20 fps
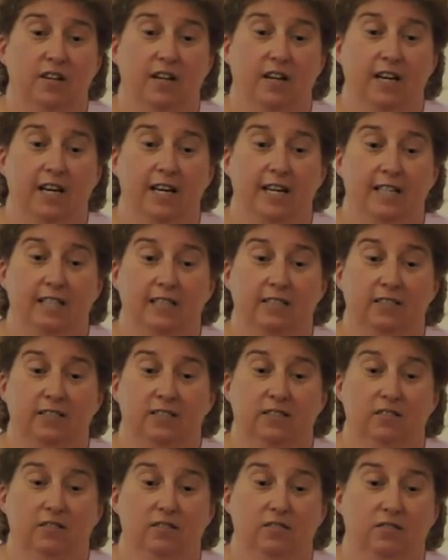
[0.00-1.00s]
And
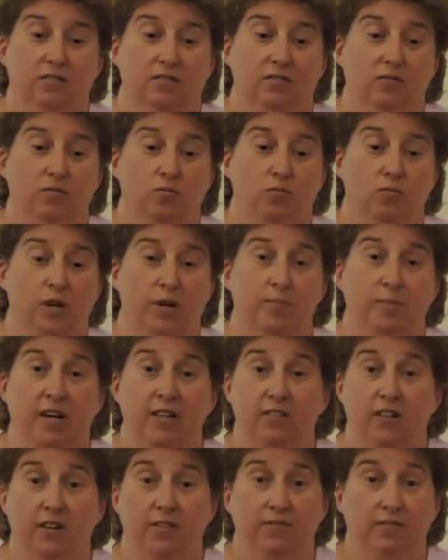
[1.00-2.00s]
when my
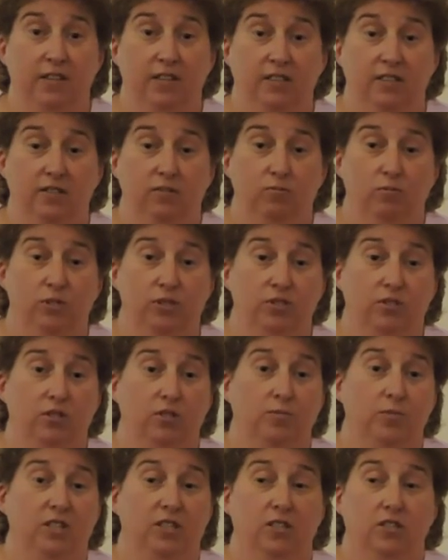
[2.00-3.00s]
life ended was going
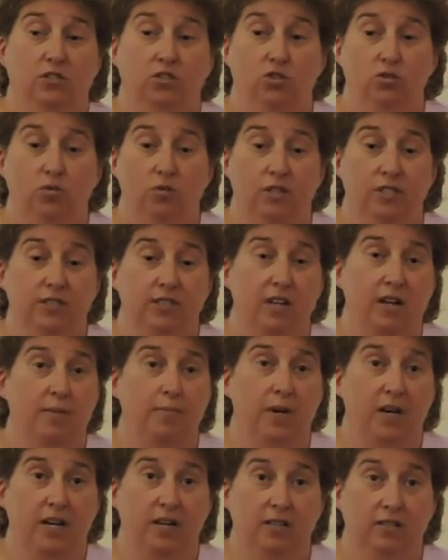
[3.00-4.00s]
to be his choice, not
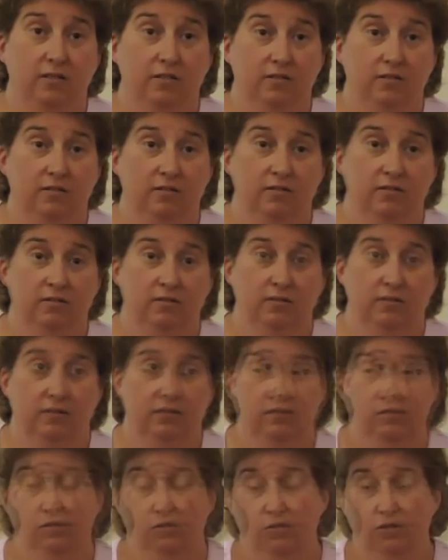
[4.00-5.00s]
mine.
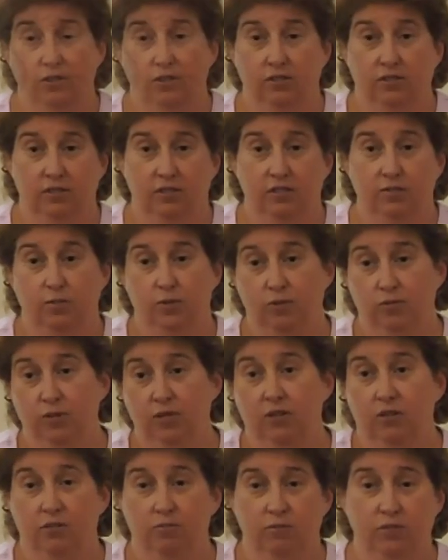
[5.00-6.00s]
Of course, let's be
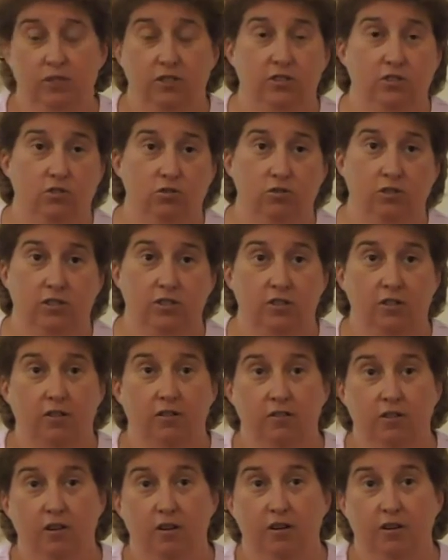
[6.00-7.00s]
real, it was his choice
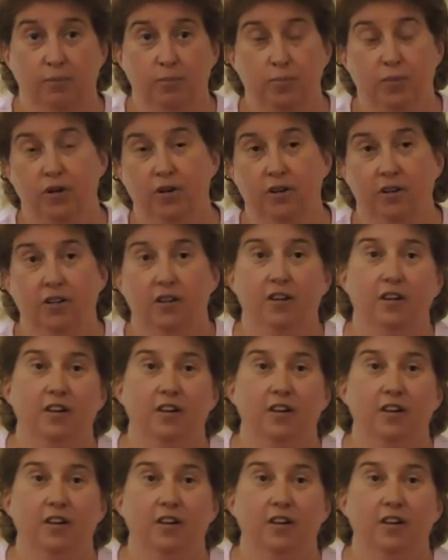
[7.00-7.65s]
all along, but